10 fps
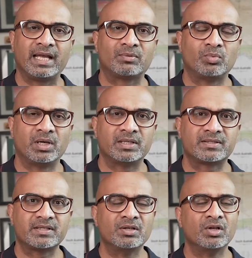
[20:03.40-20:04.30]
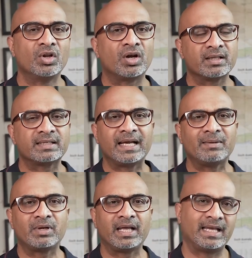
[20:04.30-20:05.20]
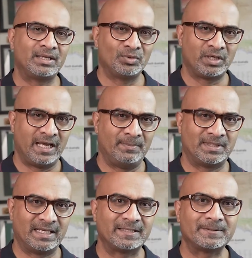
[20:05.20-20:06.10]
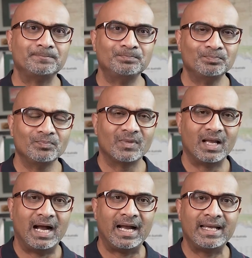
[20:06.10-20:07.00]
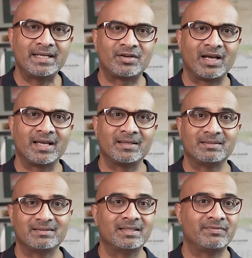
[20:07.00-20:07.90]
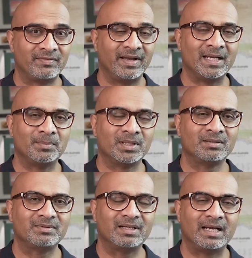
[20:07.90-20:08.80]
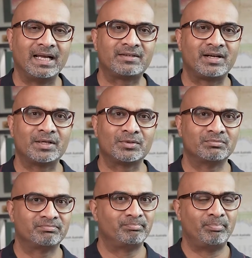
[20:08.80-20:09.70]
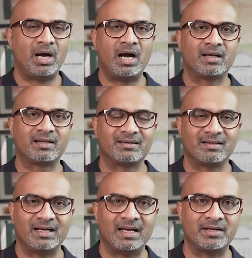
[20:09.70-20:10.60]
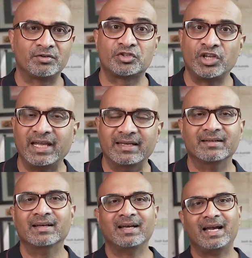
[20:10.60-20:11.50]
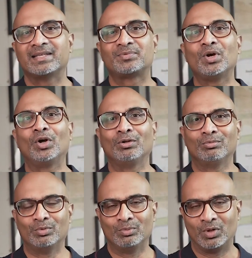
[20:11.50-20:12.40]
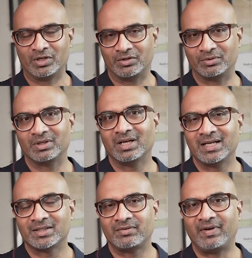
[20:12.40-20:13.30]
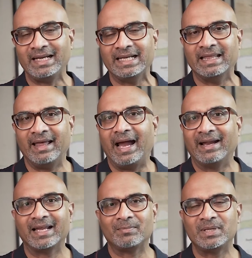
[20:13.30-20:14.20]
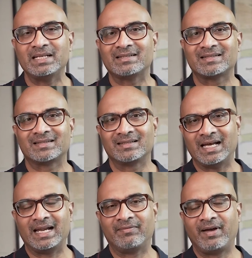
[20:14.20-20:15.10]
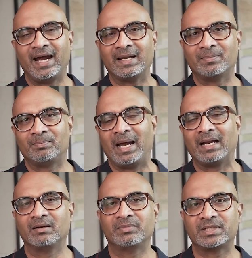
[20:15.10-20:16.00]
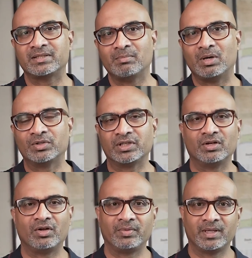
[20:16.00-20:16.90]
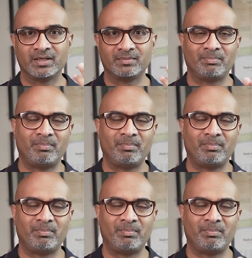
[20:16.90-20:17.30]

at was, a lot of the time when I get to a campsite, I try, if available, I try to park under a shade, as we all would want to do. So if I did that, that means, and if I had a panel which is mounted on the